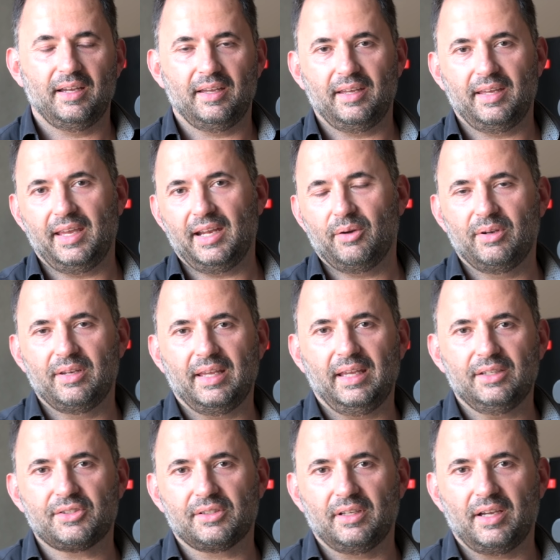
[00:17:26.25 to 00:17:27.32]
hair and
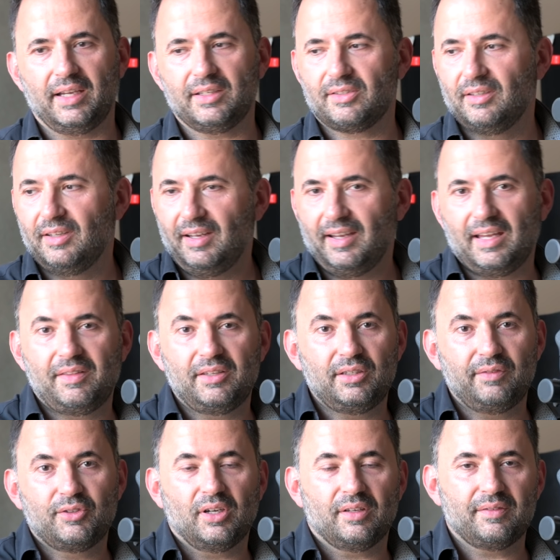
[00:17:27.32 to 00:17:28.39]
edge light, and then
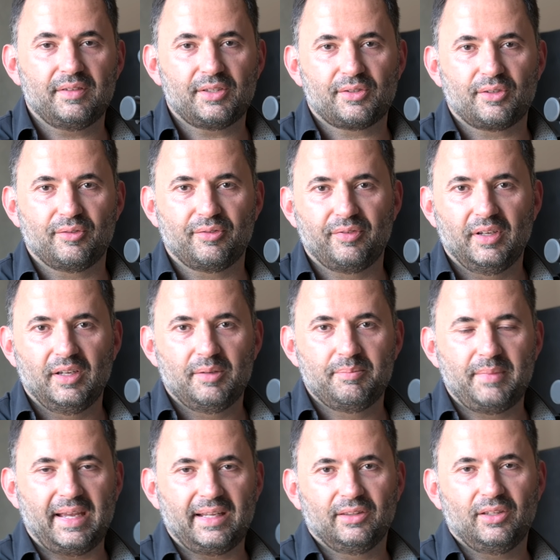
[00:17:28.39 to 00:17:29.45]
you've got this sort of
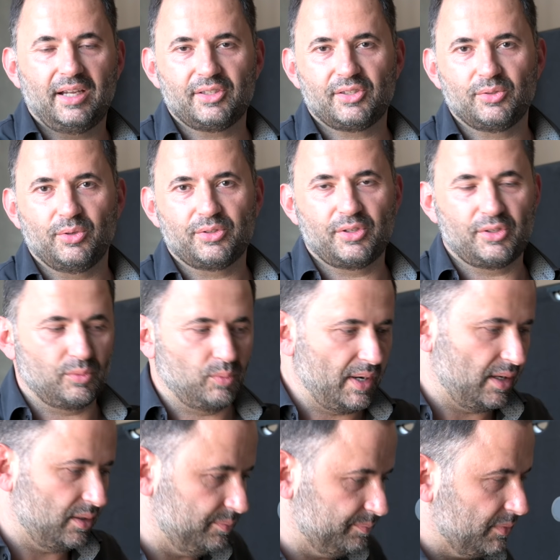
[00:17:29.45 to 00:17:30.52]
main light source as
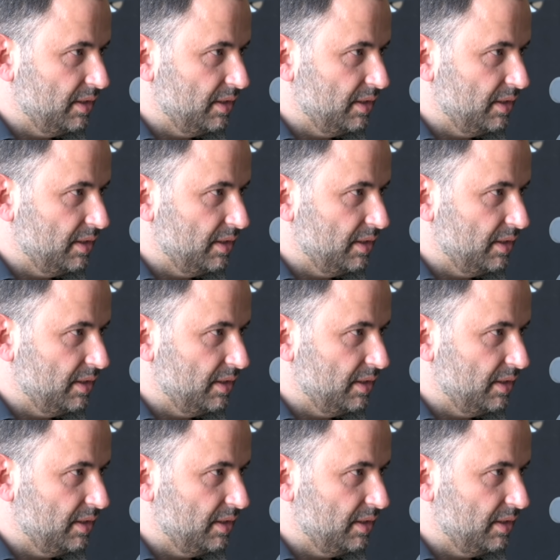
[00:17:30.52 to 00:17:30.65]
well.